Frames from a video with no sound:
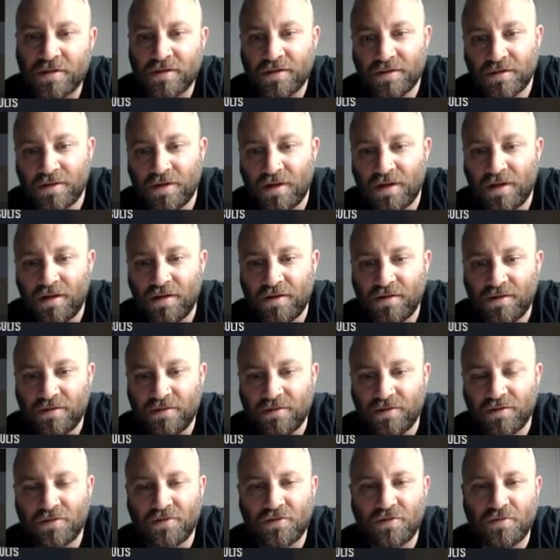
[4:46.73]
No,
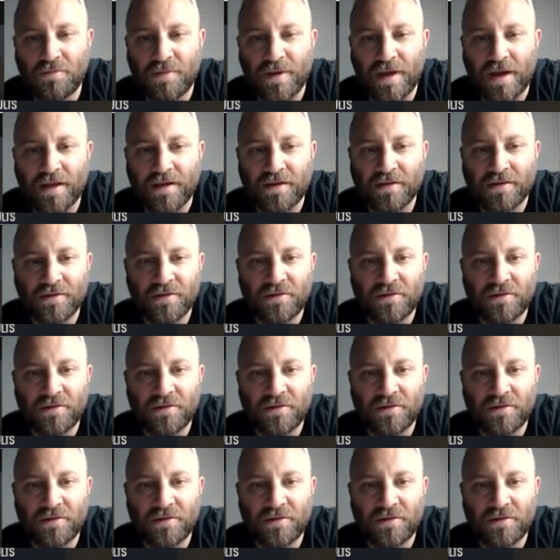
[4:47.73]
not too bad.